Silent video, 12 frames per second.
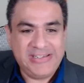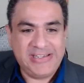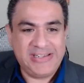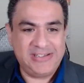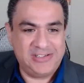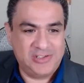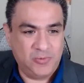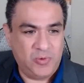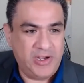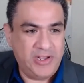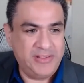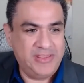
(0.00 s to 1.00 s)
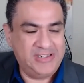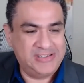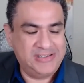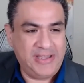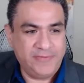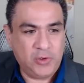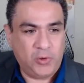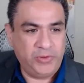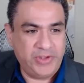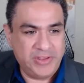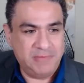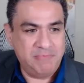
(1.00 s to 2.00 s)
is the one that's left
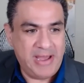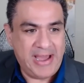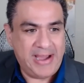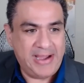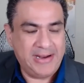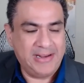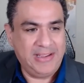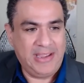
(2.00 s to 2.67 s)
holding the bag